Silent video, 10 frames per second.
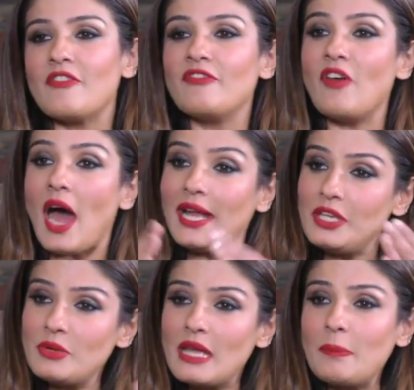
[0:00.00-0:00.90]
why
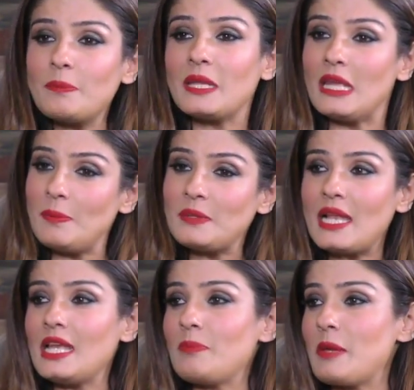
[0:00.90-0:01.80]
do you keep
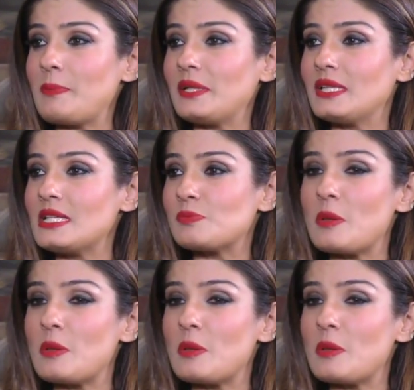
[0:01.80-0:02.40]
telling people this?